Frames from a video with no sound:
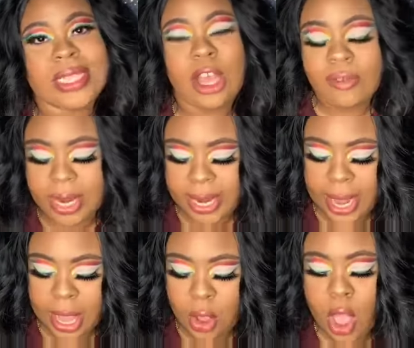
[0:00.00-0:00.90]
sale right
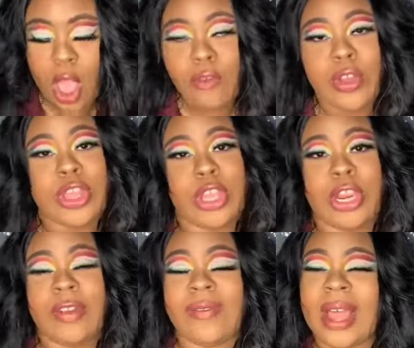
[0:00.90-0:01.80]
now for
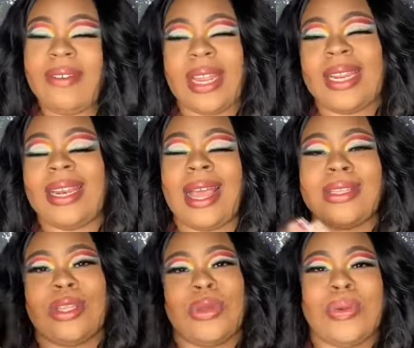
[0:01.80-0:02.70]

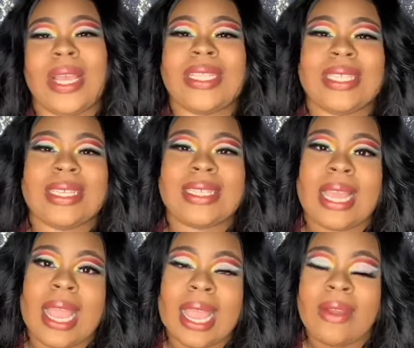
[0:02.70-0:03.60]
$35.99 so you get to
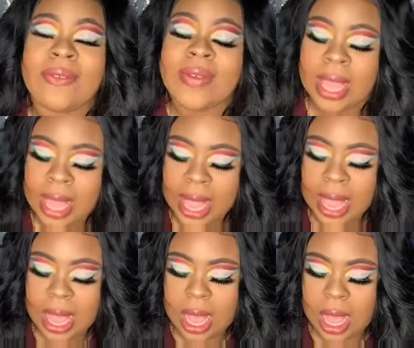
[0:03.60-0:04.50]
save
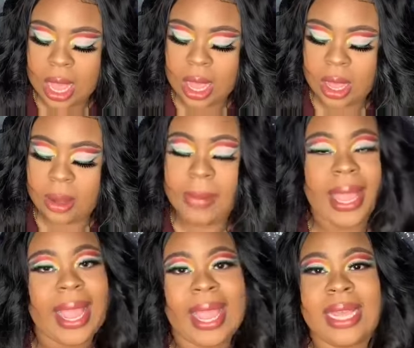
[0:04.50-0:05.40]
um,
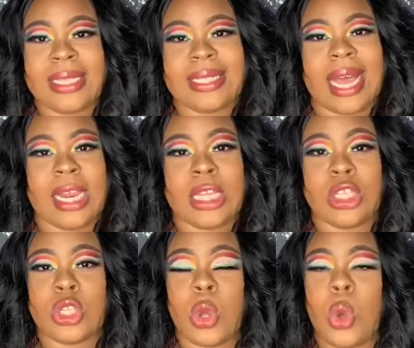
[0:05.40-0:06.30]

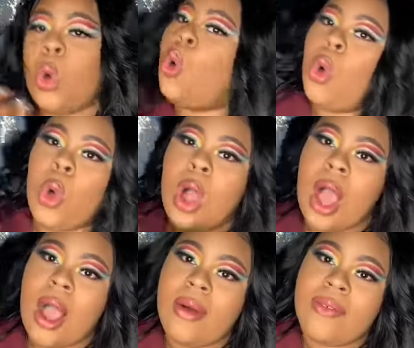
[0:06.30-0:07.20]
$8
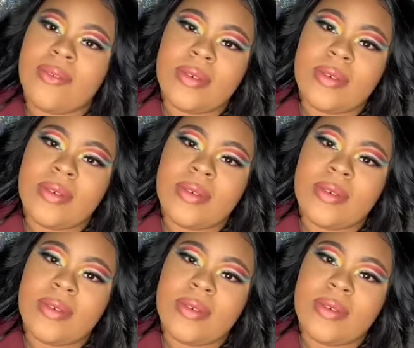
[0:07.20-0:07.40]
off